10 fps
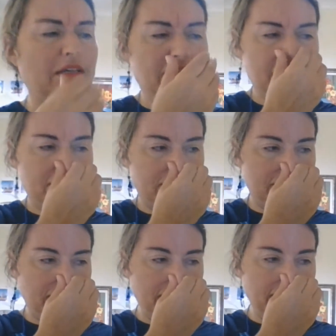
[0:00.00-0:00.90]

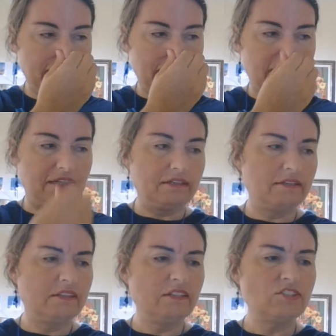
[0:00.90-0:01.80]
Stinky.
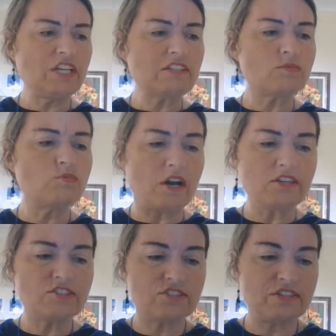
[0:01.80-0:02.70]
Just
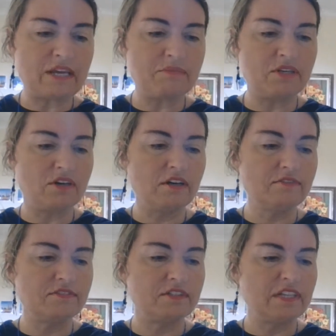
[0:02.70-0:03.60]
wash, Naaman
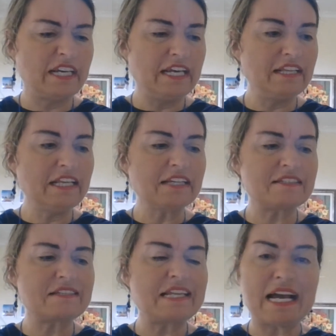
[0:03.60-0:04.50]
laughed. In that
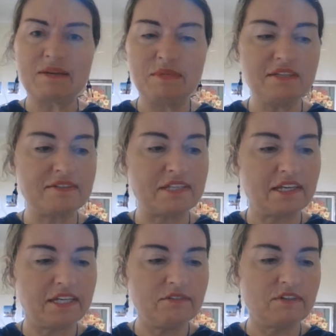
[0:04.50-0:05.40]
slimy,
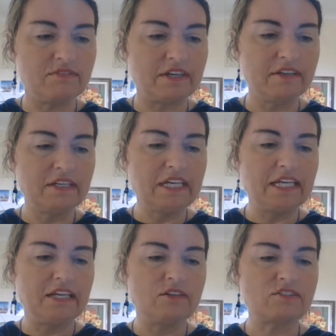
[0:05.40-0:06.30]
stinky river.
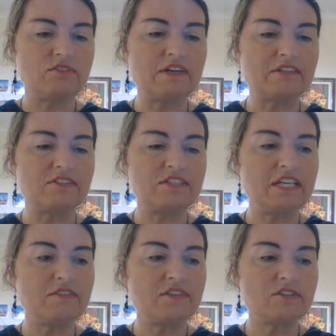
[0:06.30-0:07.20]
He looked around to
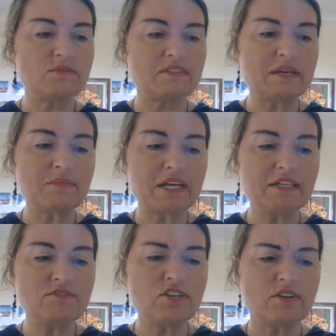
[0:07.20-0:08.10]
see if this was some kind
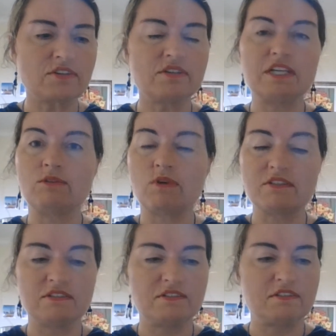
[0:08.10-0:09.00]
of joke. It
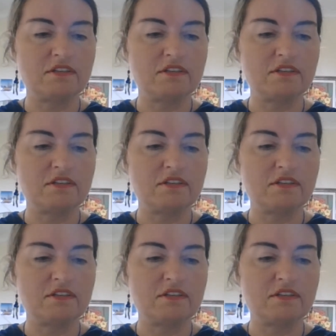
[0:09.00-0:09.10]
wasn't.